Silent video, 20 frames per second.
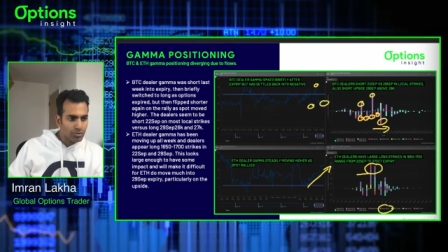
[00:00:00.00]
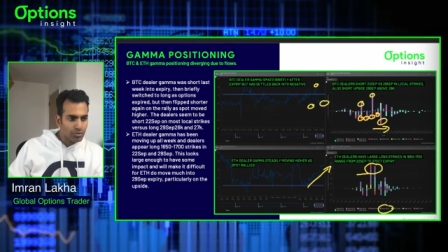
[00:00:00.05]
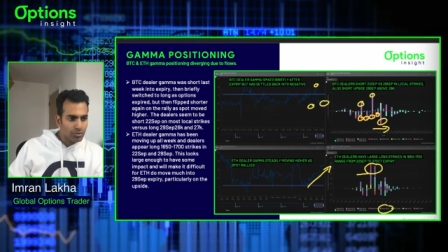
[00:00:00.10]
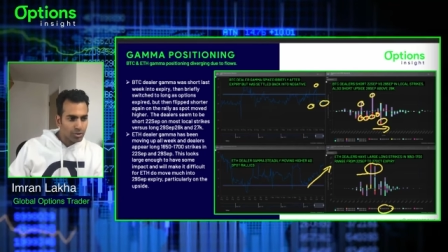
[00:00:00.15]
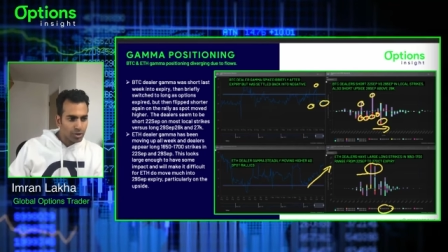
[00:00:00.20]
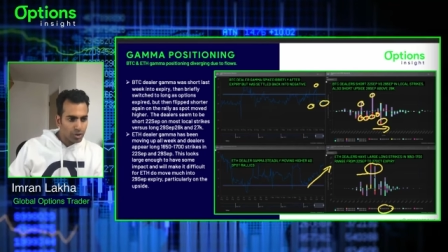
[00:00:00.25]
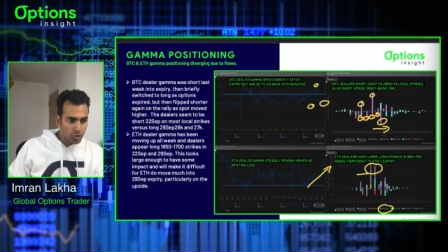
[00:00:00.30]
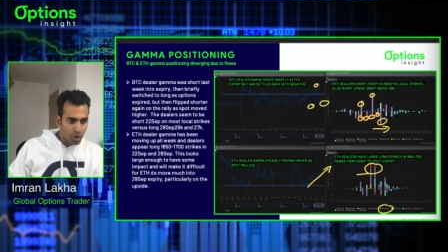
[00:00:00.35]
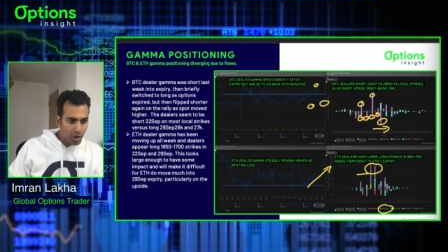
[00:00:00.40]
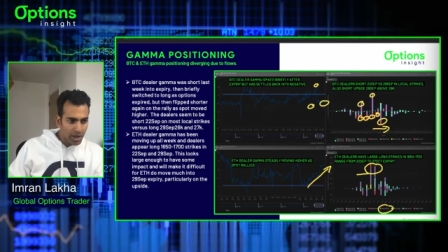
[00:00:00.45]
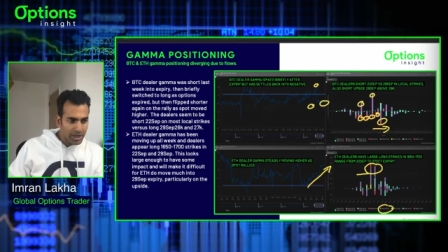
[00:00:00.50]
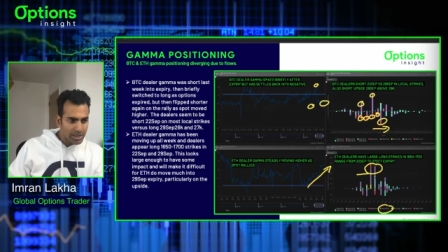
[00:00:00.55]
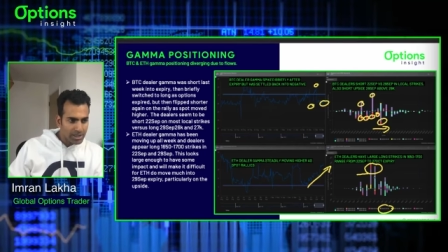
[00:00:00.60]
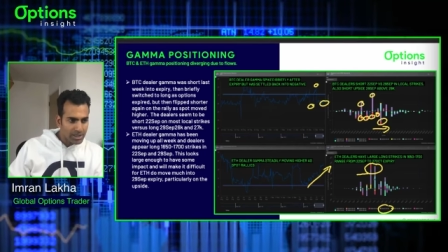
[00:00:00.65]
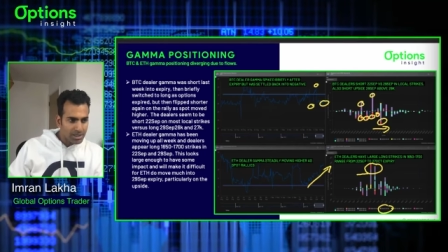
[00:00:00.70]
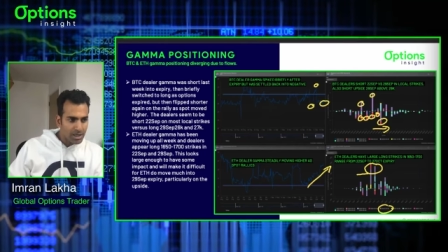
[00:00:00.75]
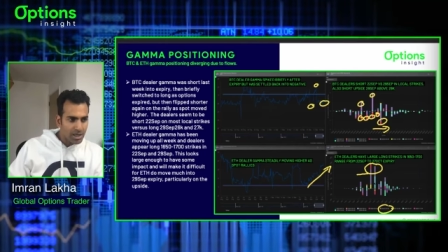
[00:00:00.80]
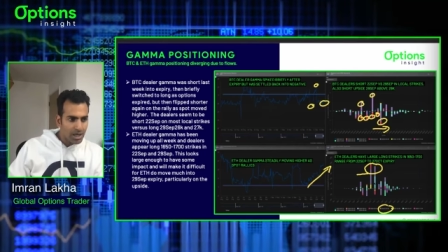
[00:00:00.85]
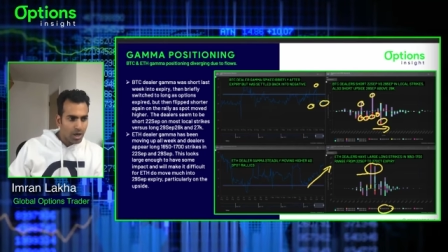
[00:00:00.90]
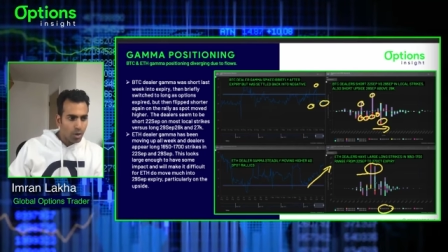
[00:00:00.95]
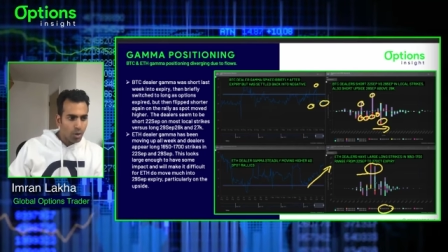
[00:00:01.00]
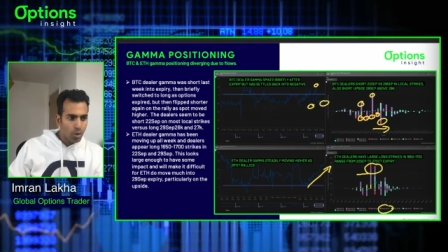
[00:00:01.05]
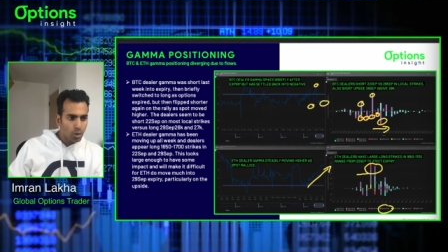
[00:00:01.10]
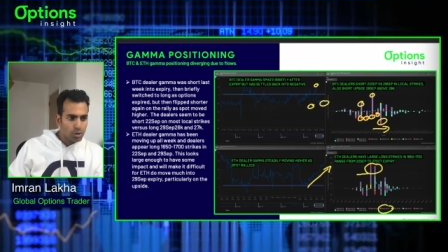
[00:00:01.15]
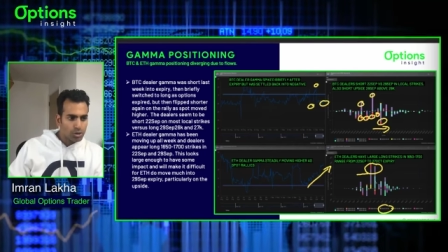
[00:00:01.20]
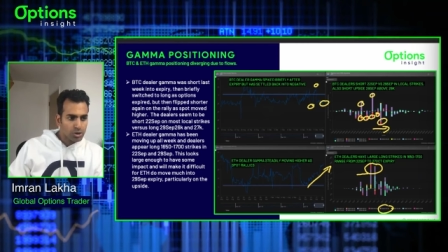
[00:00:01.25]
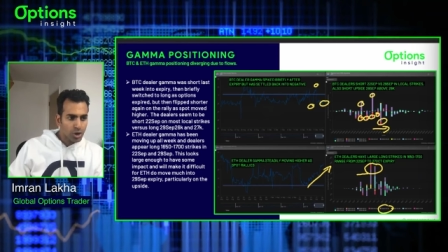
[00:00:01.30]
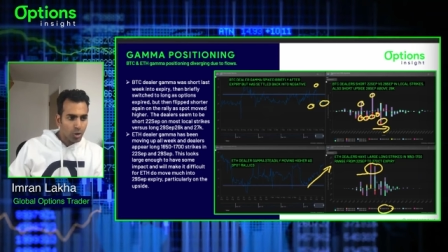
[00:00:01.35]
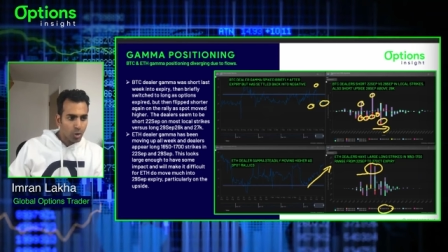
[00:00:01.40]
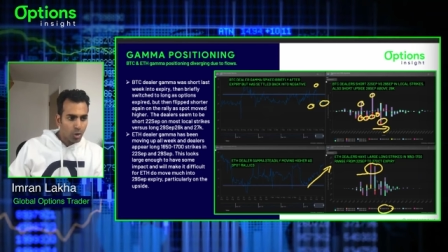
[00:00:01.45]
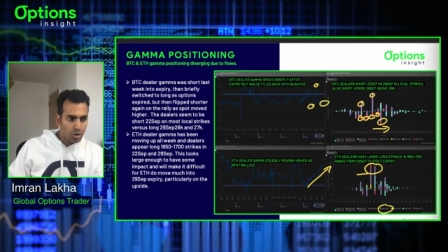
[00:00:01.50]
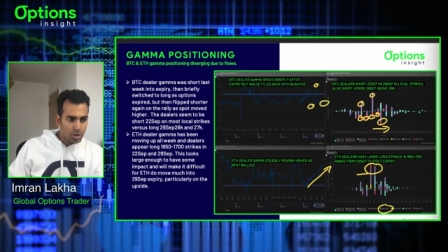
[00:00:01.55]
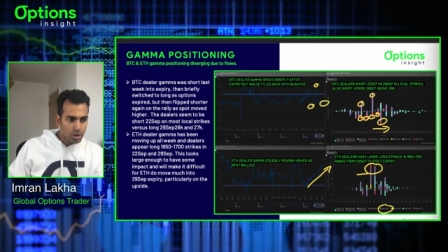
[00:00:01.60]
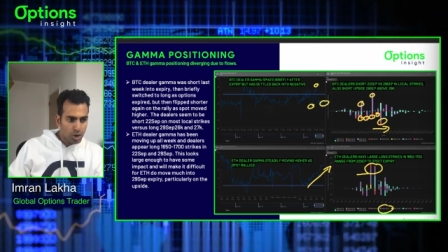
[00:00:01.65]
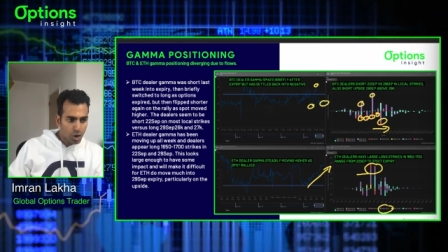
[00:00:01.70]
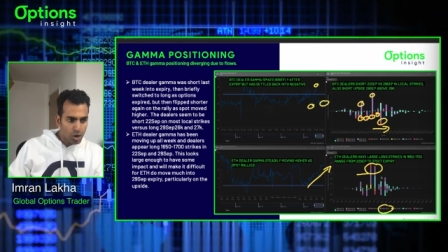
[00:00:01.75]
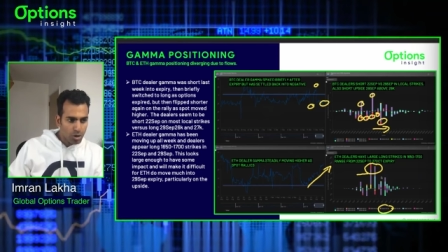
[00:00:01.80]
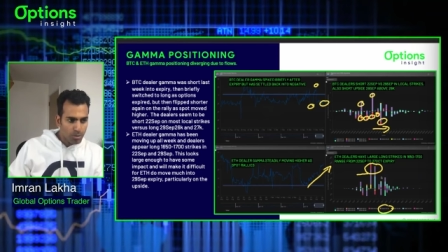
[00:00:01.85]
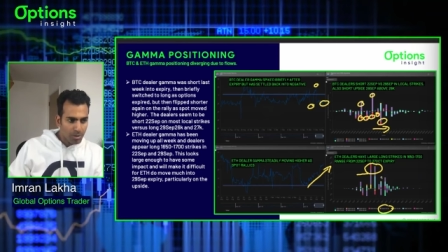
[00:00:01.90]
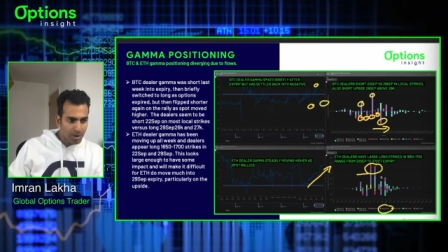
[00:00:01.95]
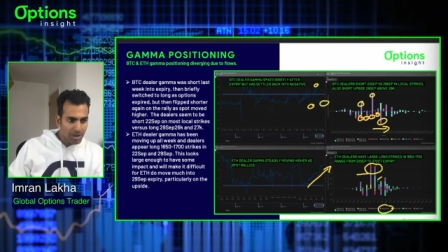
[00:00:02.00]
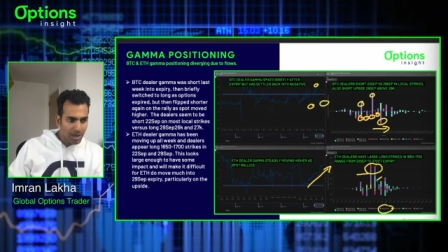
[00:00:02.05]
strikes. Also October,